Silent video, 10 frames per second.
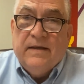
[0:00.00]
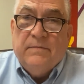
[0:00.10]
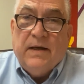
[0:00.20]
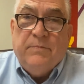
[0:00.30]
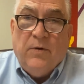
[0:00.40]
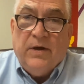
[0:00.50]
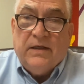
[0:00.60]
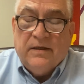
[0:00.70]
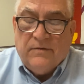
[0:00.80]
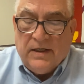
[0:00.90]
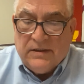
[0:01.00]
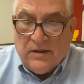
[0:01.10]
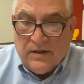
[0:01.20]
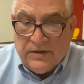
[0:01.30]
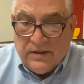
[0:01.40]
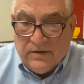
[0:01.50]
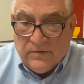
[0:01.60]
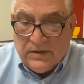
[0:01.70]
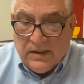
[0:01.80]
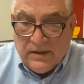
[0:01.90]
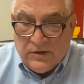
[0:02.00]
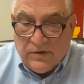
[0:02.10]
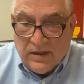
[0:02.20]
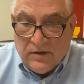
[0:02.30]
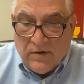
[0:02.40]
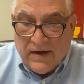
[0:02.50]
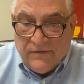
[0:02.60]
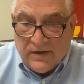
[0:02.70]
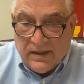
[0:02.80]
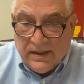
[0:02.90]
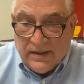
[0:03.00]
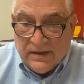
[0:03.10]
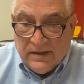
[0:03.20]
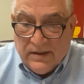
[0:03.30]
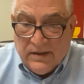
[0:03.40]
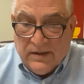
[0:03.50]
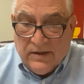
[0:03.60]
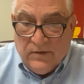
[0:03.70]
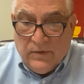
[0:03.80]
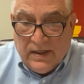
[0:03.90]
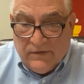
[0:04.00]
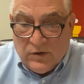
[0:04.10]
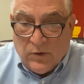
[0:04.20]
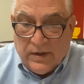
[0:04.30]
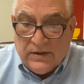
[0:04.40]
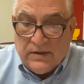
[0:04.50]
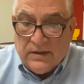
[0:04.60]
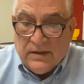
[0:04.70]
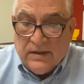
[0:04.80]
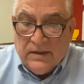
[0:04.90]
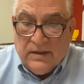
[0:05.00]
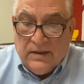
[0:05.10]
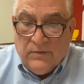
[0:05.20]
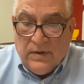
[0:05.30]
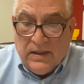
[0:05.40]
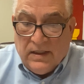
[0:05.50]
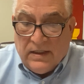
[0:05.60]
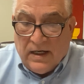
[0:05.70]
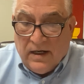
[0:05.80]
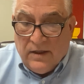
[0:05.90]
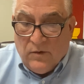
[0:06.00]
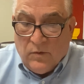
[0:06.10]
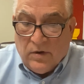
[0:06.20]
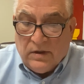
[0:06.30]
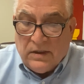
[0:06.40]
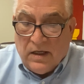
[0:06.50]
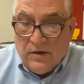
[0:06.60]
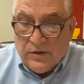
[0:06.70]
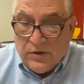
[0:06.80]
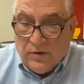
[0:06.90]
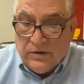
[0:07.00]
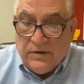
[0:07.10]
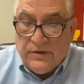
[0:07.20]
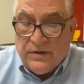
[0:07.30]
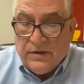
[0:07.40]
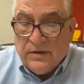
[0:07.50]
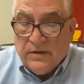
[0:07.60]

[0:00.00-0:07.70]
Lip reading: My point, writes Larson, was illustrated graphically. We have a choice. We can carry the world on our shoulders,